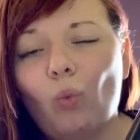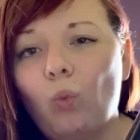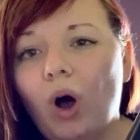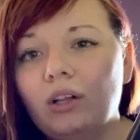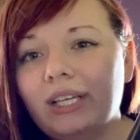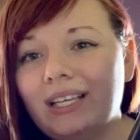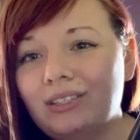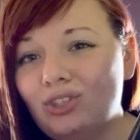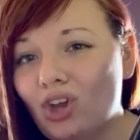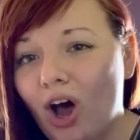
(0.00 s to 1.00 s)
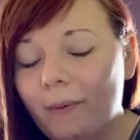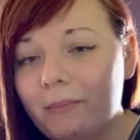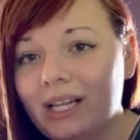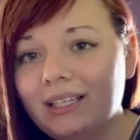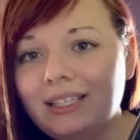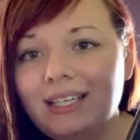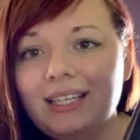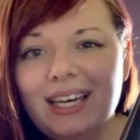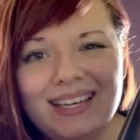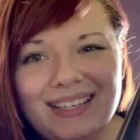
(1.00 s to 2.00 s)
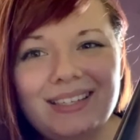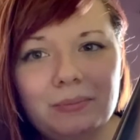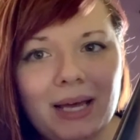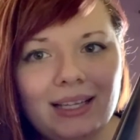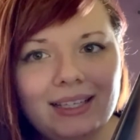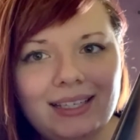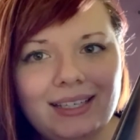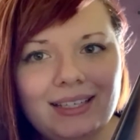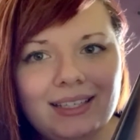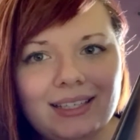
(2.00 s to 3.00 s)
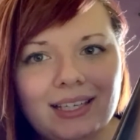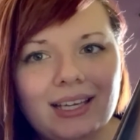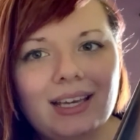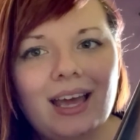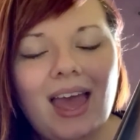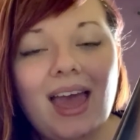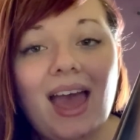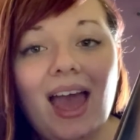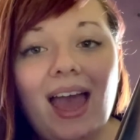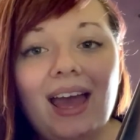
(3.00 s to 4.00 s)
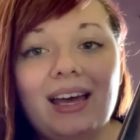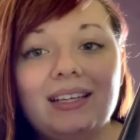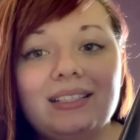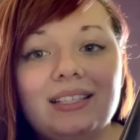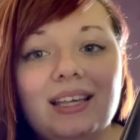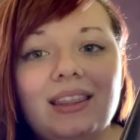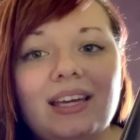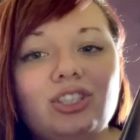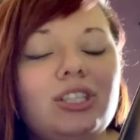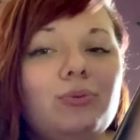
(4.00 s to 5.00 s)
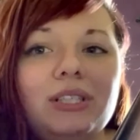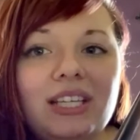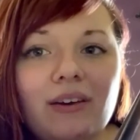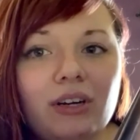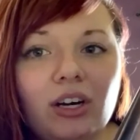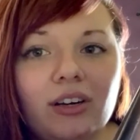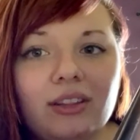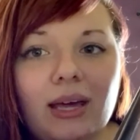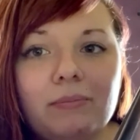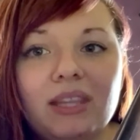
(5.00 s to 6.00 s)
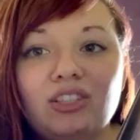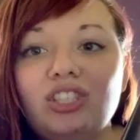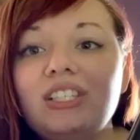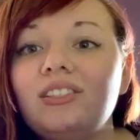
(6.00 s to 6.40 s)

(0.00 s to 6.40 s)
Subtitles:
while is not Melanie, is Melanie, and that she would never hurt them, that she's